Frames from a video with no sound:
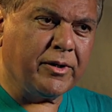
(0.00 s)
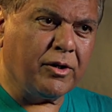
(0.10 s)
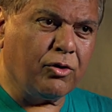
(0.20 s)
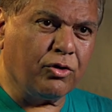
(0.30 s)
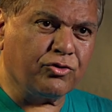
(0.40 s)

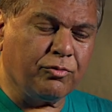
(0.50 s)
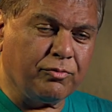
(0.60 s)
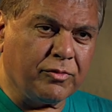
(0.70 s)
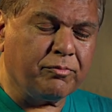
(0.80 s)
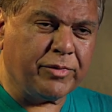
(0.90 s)
lots of
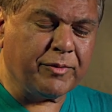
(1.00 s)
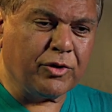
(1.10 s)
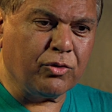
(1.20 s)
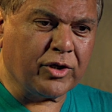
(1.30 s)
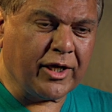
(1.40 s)
people
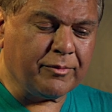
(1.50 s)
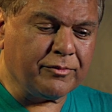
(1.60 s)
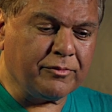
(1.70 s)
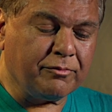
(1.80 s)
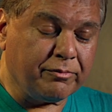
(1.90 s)
who came,
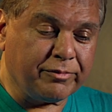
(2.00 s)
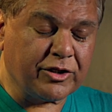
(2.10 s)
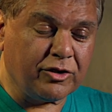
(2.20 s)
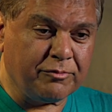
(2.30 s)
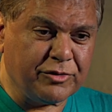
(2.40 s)

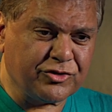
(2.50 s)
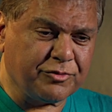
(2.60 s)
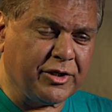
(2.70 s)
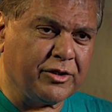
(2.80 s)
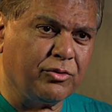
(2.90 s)
particularly
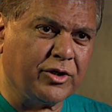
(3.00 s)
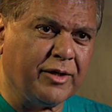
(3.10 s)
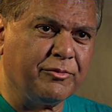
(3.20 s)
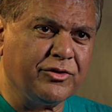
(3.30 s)
businessmen who came in